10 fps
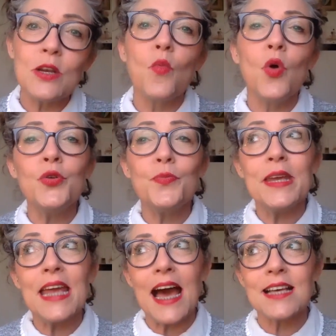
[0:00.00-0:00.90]
it won't
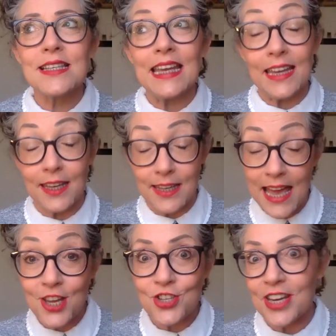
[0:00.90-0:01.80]
be as
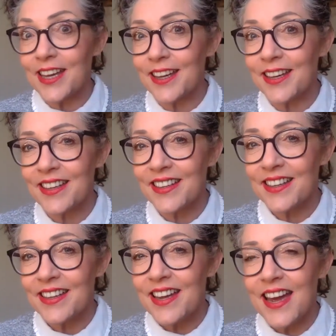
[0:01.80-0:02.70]
engaging
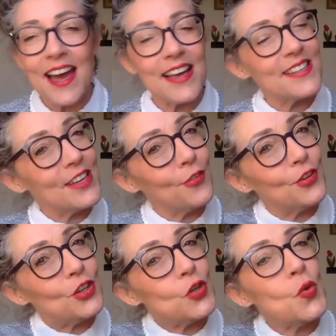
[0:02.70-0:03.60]
as
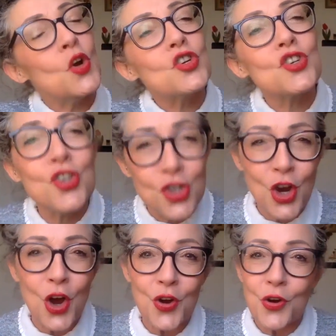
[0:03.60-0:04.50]
if you
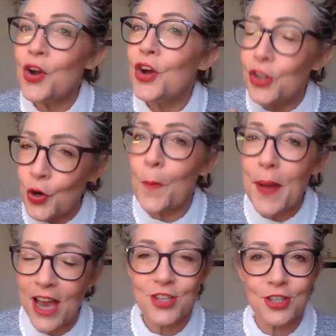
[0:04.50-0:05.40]
show your
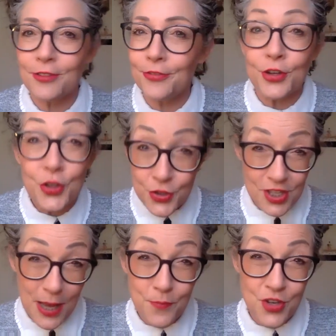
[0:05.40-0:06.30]
passion for your
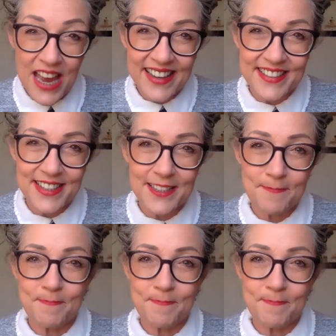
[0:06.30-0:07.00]
subject.